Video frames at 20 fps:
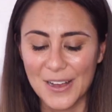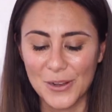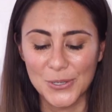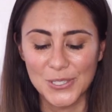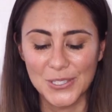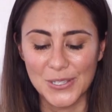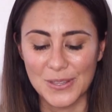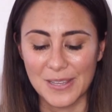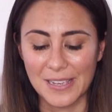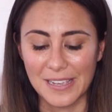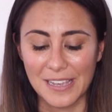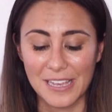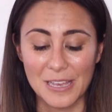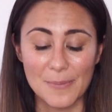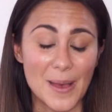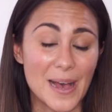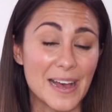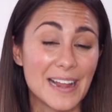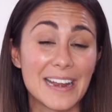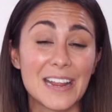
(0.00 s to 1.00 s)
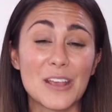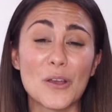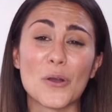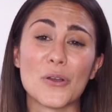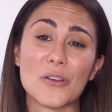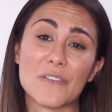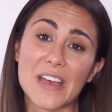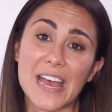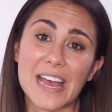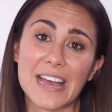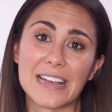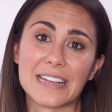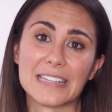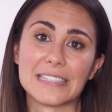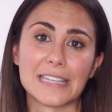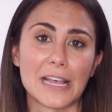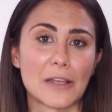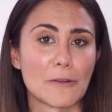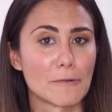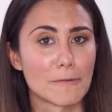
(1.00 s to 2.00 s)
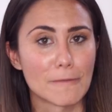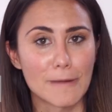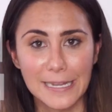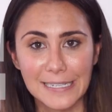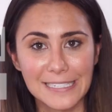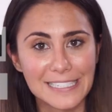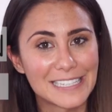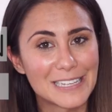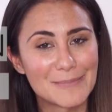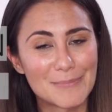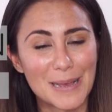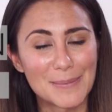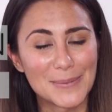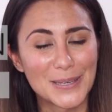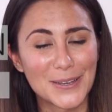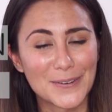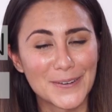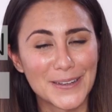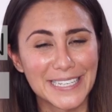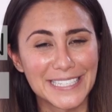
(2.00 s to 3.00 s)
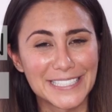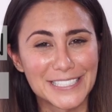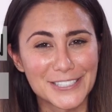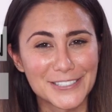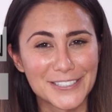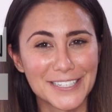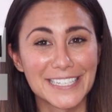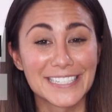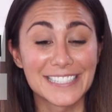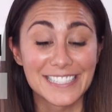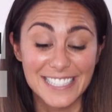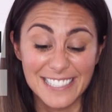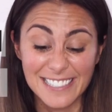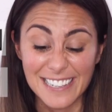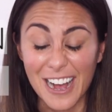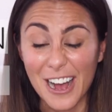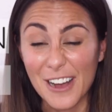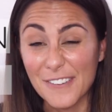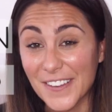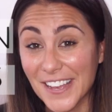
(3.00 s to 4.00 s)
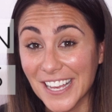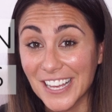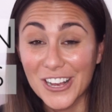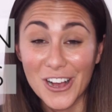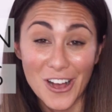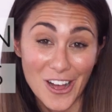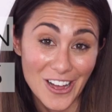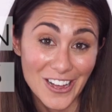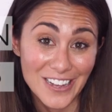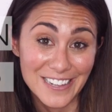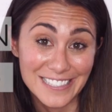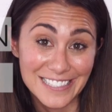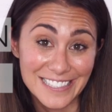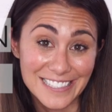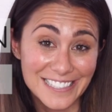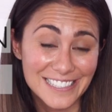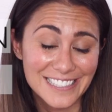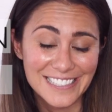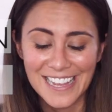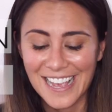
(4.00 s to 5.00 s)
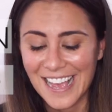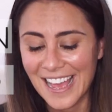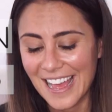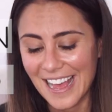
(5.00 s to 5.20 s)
also thinking about any overheads like rent that might be going into it, staffing costs,